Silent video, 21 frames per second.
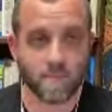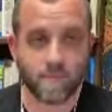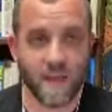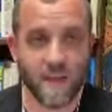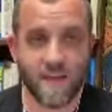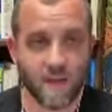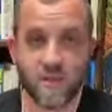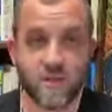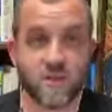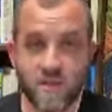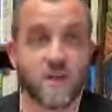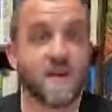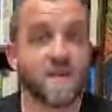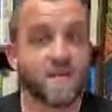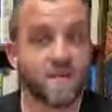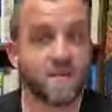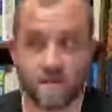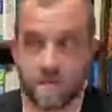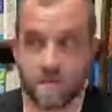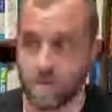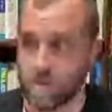Even
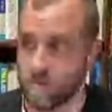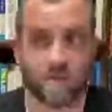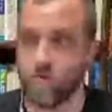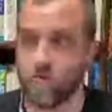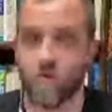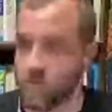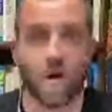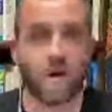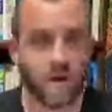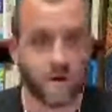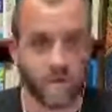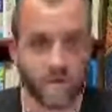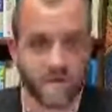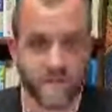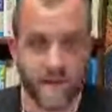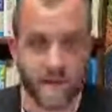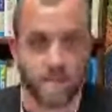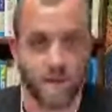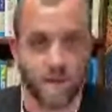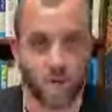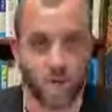Jesus struggling with
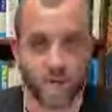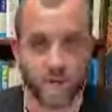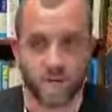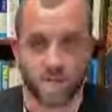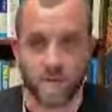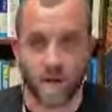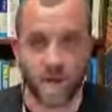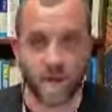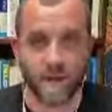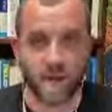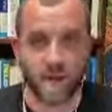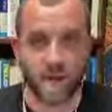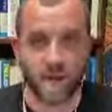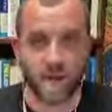that moment, right?